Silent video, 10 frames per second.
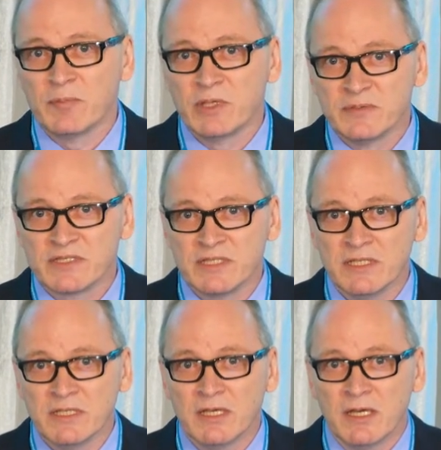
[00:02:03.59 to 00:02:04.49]

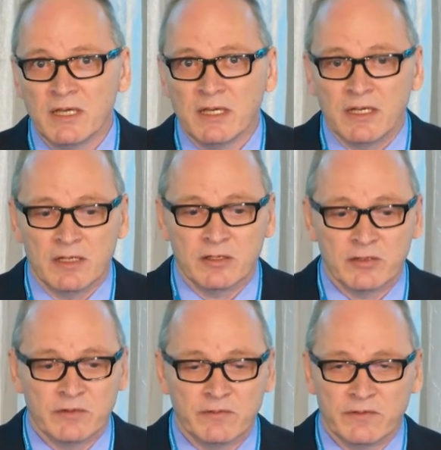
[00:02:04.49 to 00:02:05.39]
epilepsy
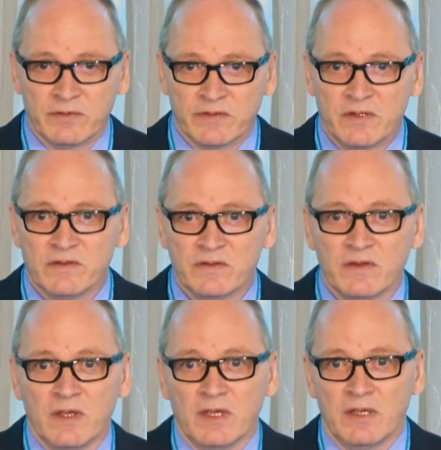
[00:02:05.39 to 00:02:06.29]

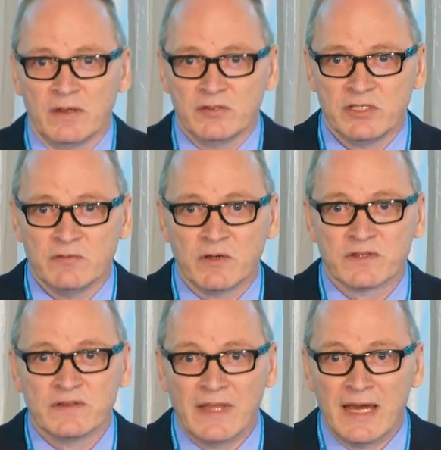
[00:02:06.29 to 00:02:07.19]
since she
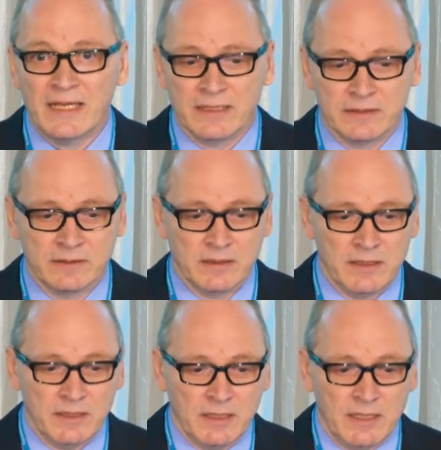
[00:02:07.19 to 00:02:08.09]
was 9,
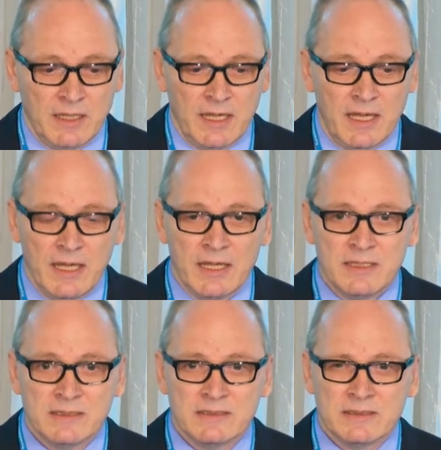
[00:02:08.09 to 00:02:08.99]

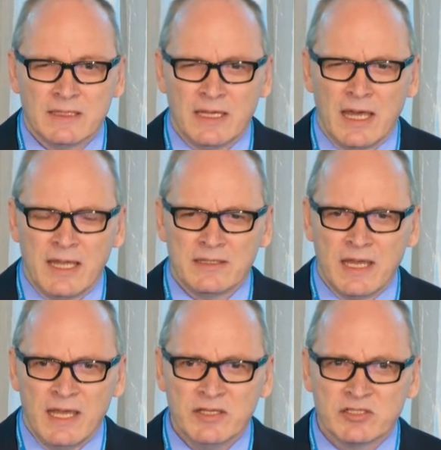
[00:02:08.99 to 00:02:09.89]
and at
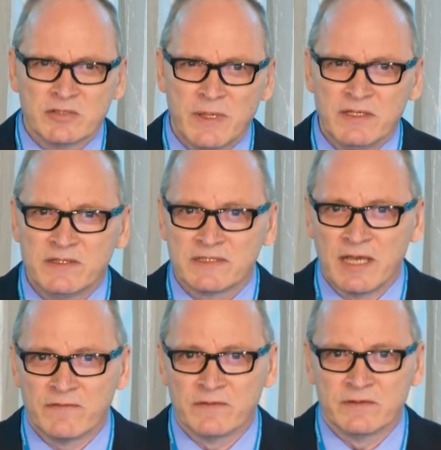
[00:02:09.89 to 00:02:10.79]
age
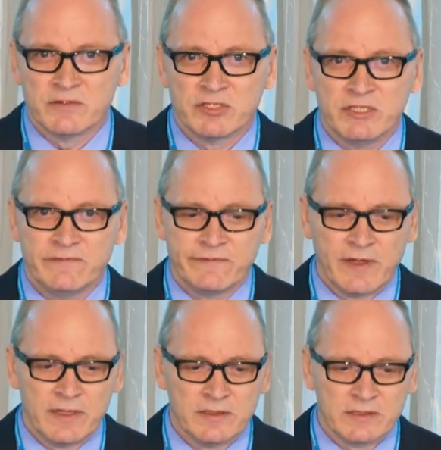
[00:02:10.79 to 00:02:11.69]
27 she
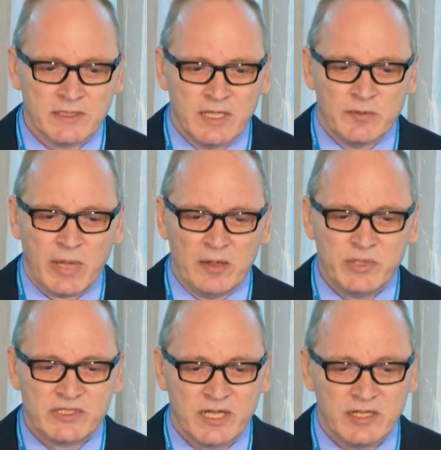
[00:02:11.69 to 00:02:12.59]
felt
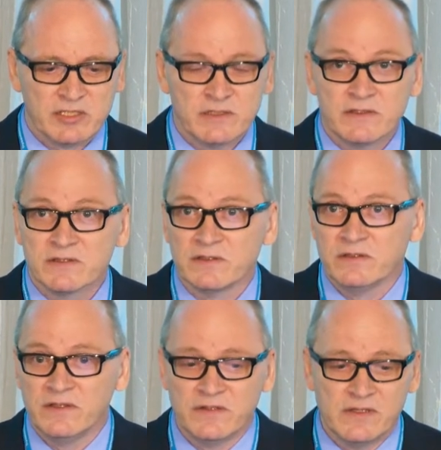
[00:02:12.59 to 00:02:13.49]
palpitations,
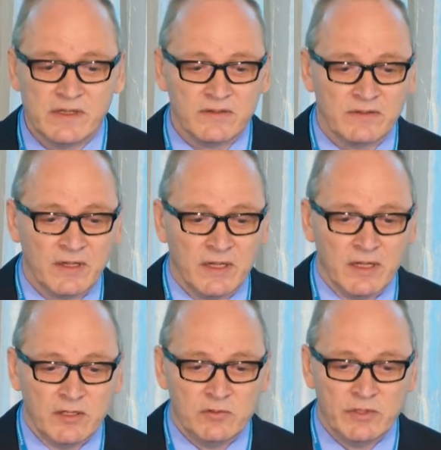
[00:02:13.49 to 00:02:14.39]
dizziness
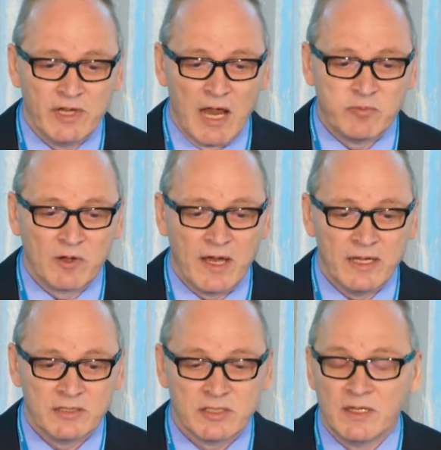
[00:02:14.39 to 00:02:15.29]
during
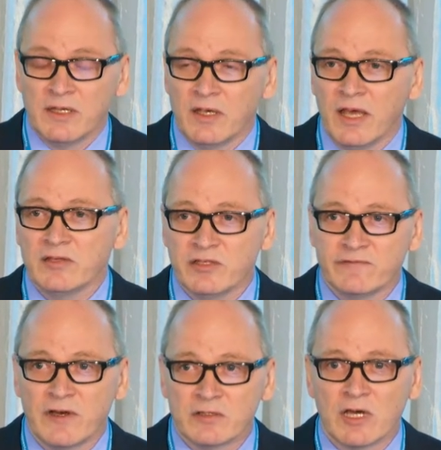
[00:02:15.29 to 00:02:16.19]
upright, and she
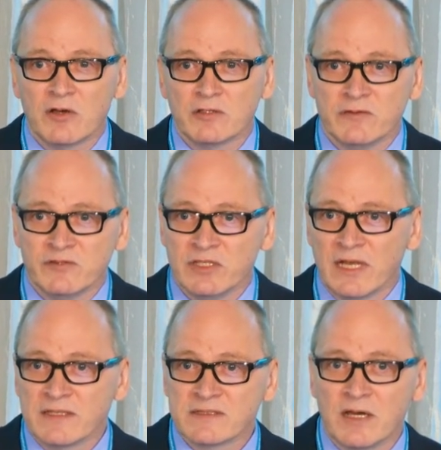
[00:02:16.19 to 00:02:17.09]
found out if she
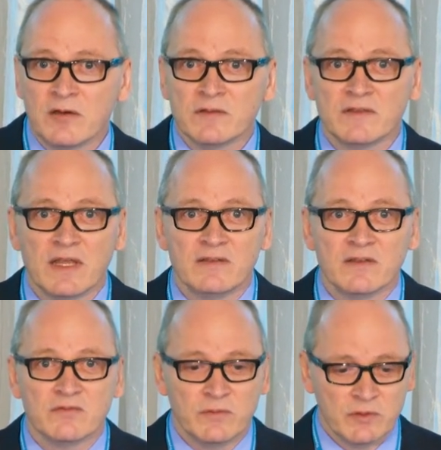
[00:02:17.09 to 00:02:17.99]
lies down then
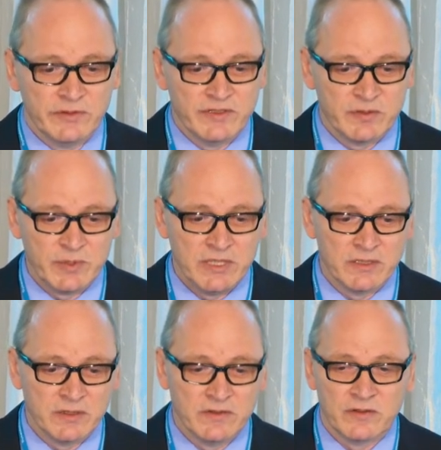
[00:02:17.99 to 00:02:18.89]
this will
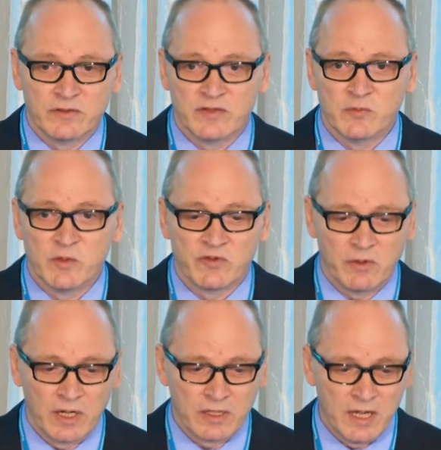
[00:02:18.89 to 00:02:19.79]
disappear and the symptoms
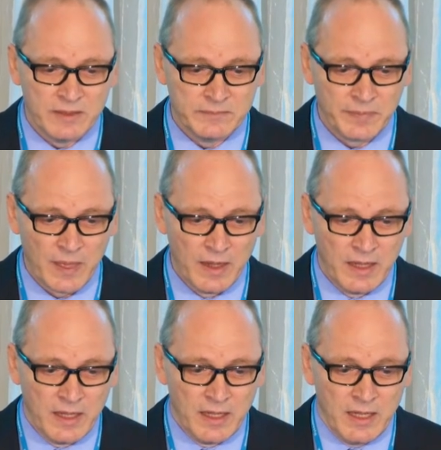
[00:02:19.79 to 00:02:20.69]
are gone.
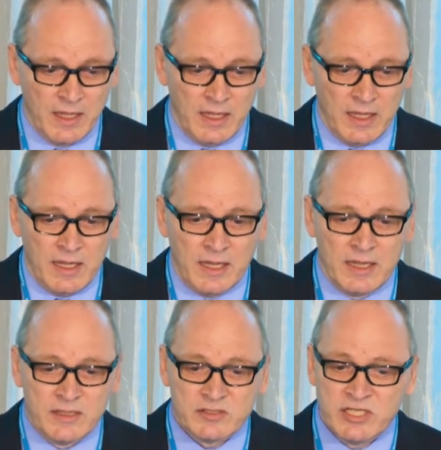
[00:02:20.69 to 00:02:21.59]

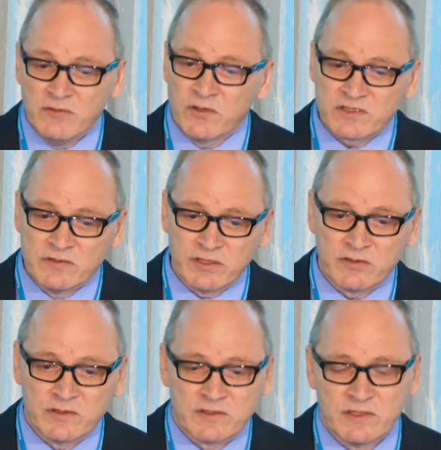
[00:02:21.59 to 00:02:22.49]
She was not
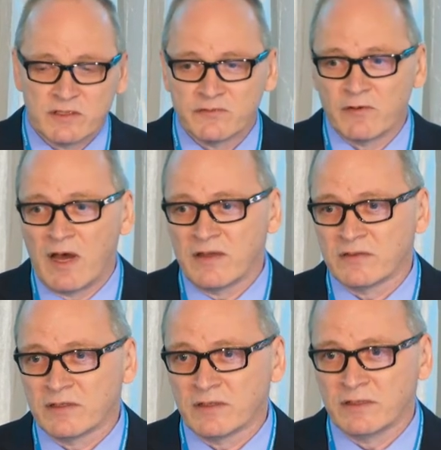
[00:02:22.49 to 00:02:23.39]
considered for
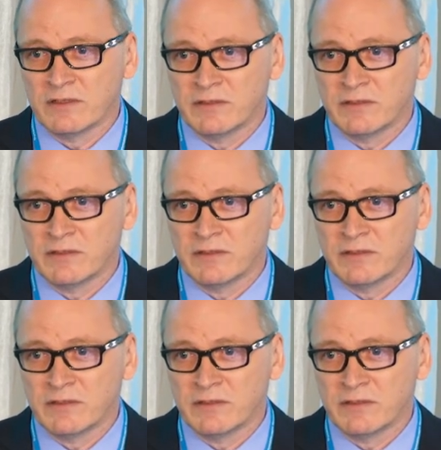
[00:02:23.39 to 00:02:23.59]
other